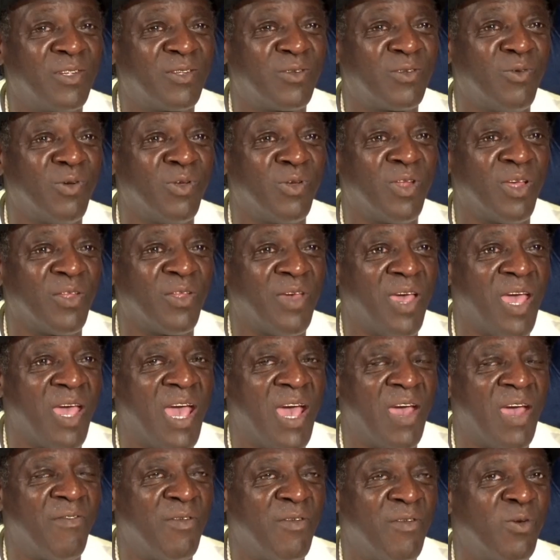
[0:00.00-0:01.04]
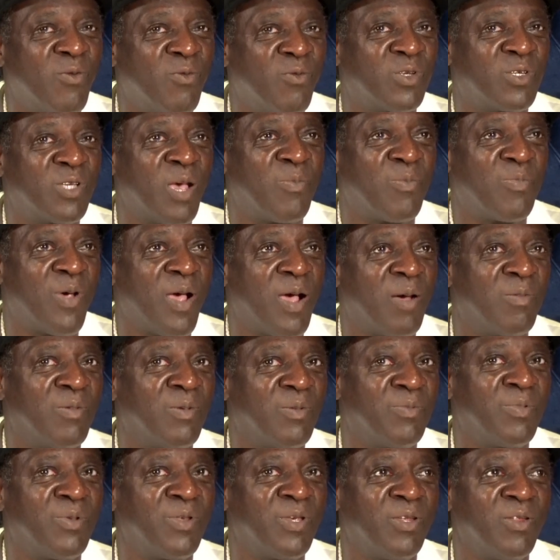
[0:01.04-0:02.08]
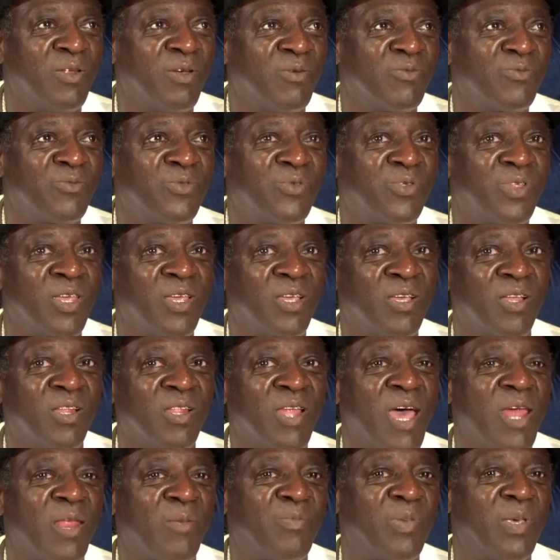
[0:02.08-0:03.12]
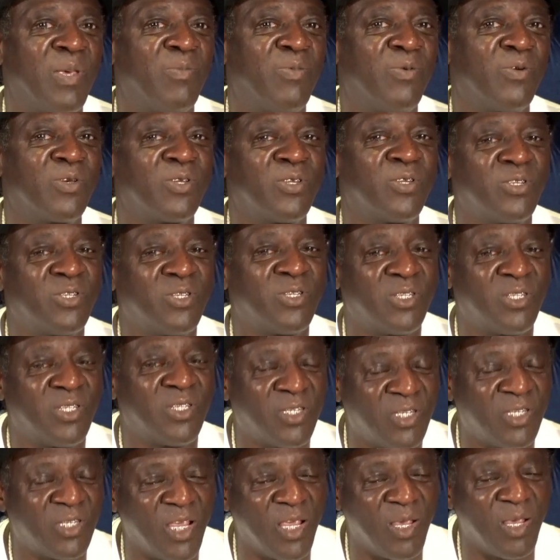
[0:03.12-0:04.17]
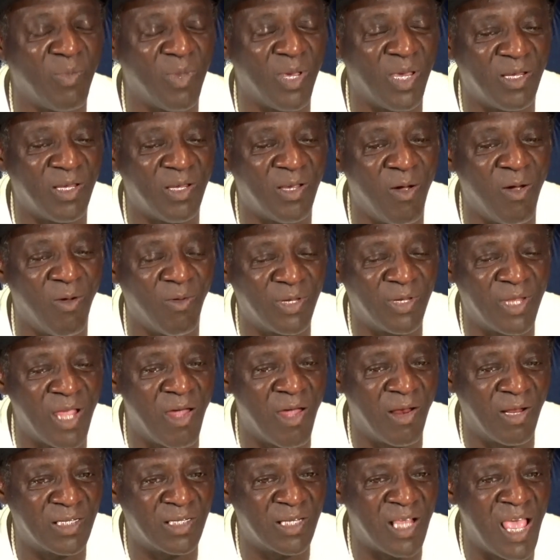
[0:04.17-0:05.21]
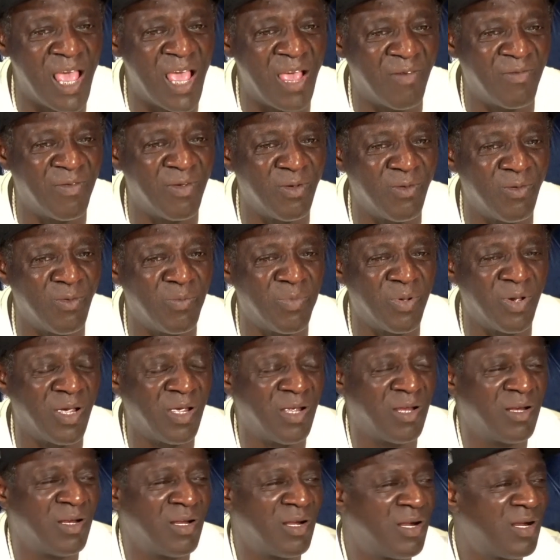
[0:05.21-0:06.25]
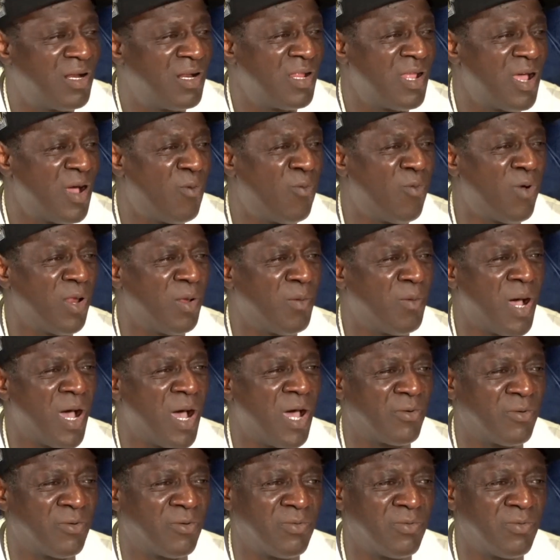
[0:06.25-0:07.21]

another avenue, which I probably don't think a lot of people could see me going down this avenue, but I want to model.